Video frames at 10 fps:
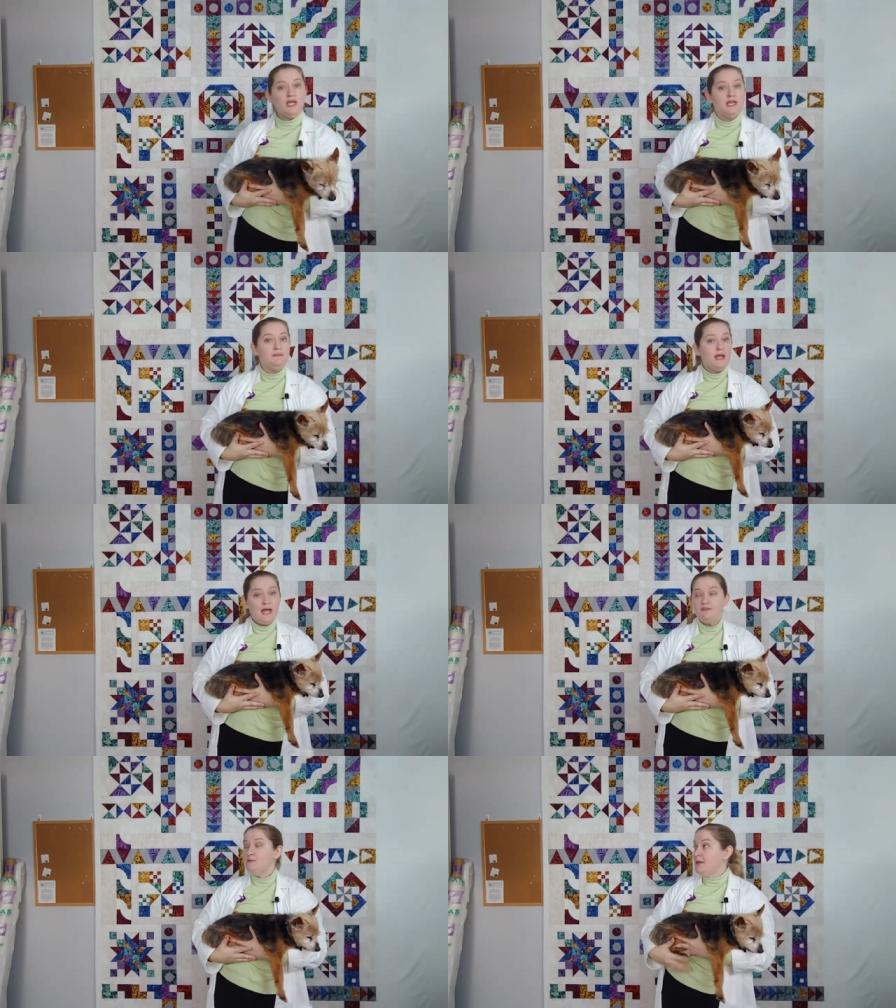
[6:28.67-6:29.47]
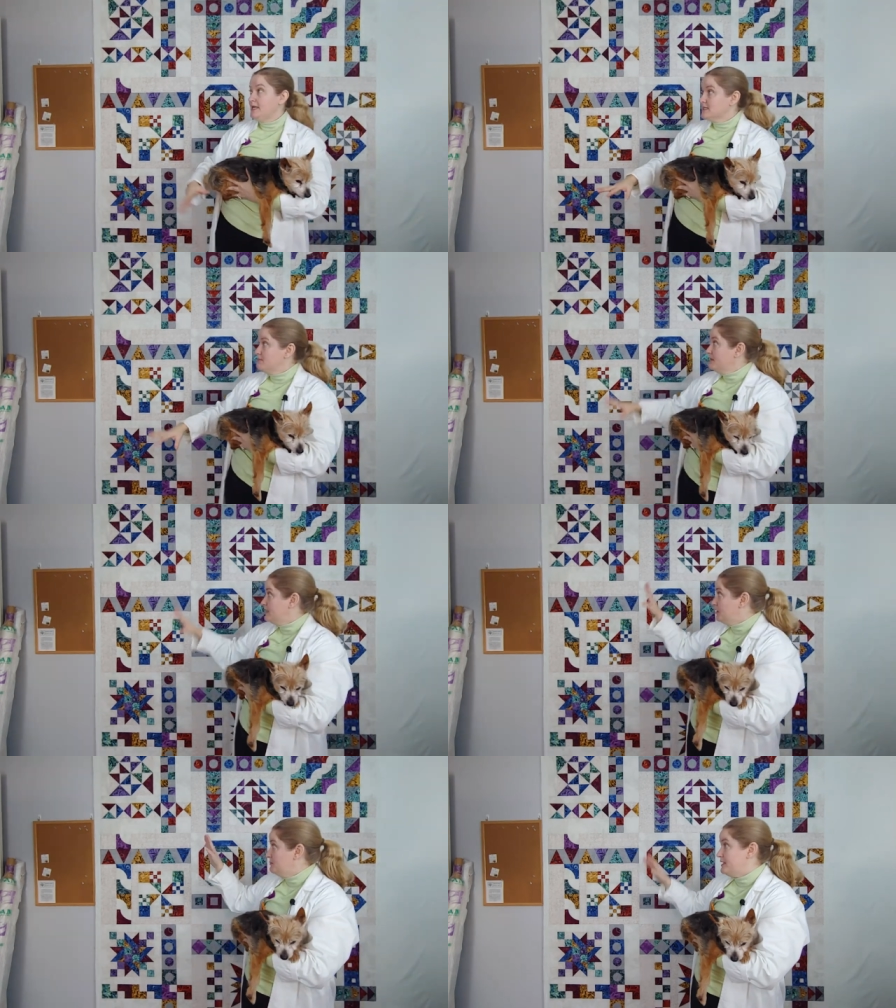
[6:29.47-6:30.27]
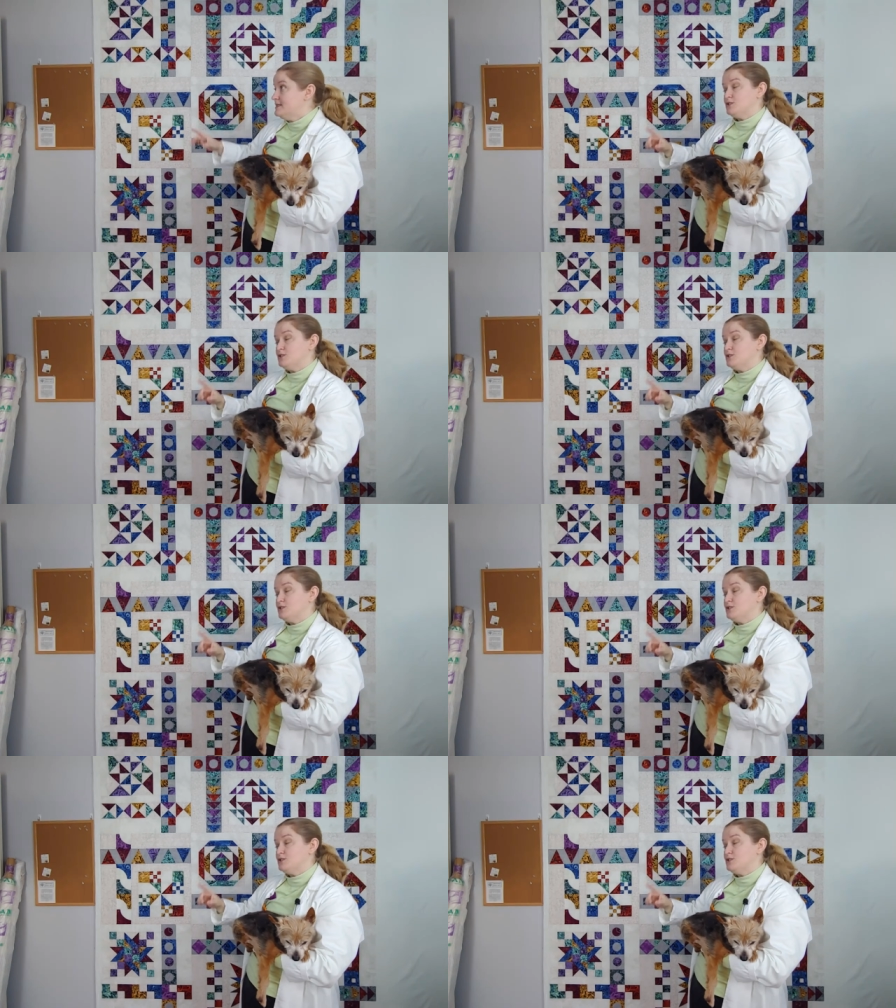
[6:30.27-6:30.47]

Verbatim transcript: and I'm going to have to piece them a little bit.